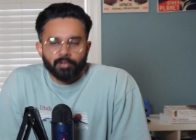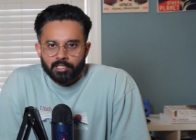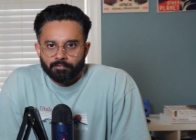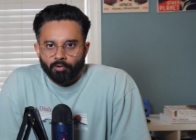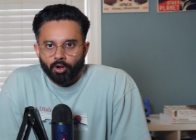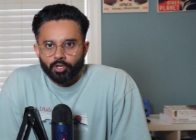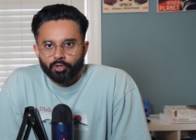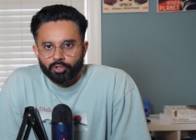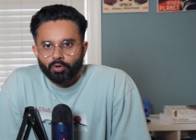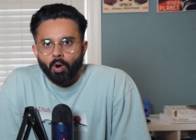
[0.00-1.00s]
first of all,
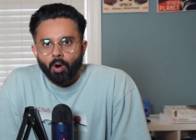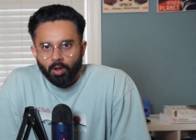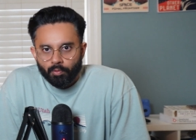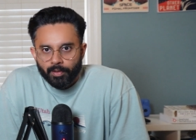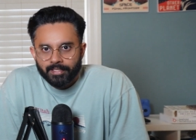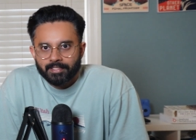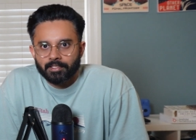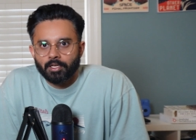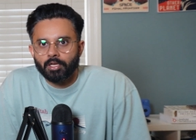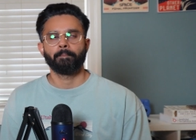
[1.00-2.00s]
you should
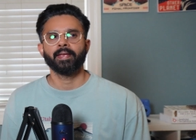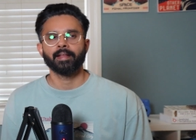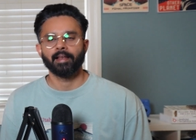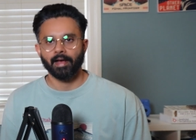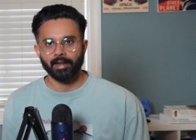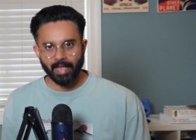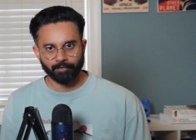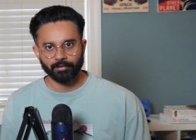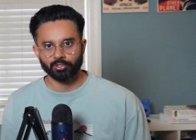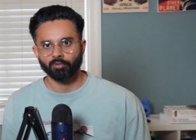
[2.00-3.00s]
always pick a
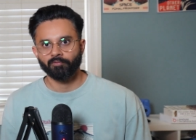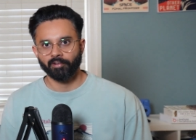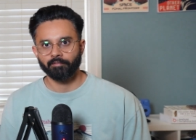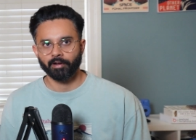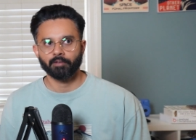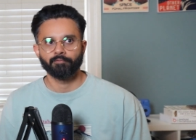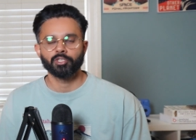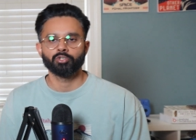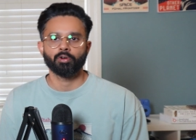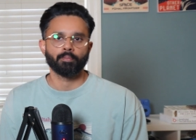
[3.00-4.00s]
language or framework
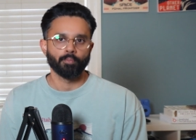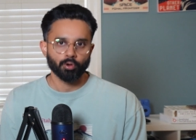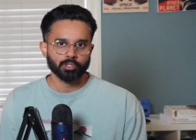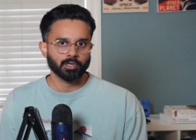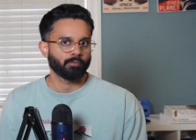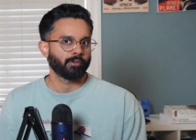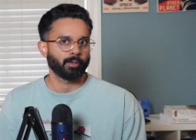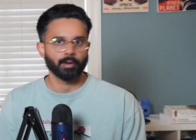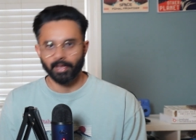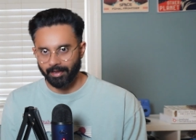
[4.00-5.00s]
which you are most
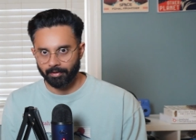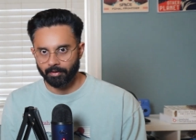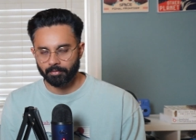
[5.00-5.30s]
comfortable in.